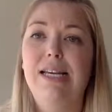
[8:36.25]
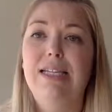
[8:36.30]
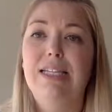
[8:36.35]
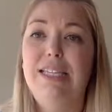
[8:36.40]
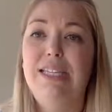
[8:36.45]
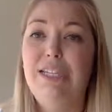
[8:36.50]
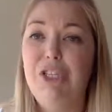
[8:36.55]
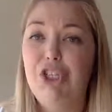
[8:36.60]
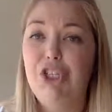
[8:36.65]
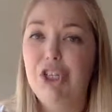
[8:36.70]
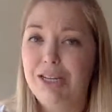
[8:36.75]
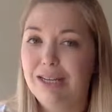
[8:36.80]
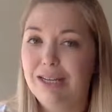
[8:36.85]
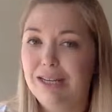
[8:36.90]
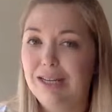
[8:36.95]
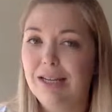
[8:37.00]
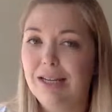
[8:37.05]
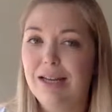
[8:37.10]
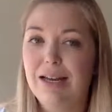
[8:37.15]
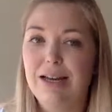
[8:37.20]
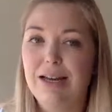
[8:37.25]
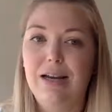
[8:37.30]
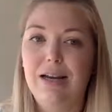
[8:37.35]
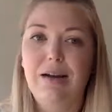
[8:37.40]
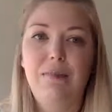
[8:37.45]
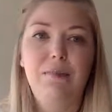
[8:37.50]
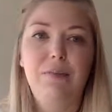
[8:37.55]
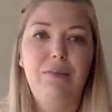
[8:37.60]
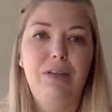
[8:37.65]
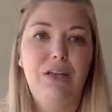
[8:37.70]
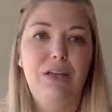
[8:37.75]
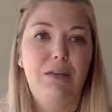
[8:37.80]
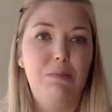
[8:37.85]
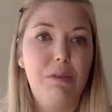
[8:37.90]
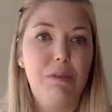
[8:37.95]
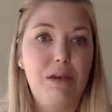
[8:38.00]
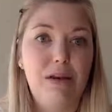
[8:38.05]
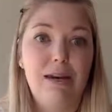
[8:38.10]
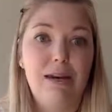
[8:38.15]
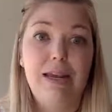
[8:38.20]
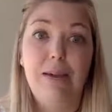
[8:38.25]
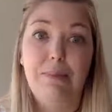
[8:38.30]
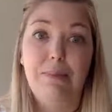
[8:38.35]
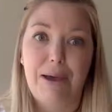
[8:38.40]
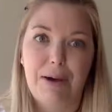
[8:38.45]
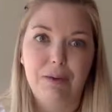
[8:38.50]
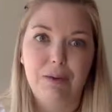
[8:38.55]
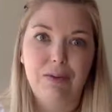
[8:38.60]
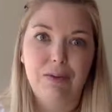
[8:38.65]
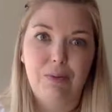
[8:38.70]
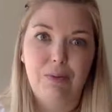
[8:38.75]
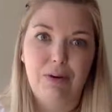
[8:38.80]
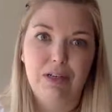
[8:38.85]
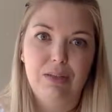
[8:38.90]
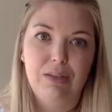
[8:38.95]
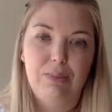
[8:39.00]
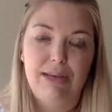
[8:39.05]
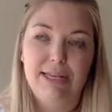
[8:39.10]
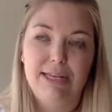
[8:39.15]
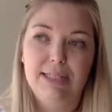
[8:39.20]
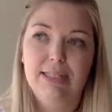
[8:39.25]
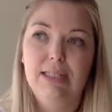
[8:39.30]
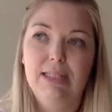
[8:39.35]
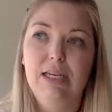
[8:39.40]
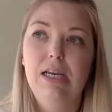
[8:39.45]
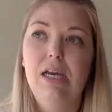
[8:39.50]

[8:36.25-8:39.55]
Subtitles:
teaching the community about Squarespace,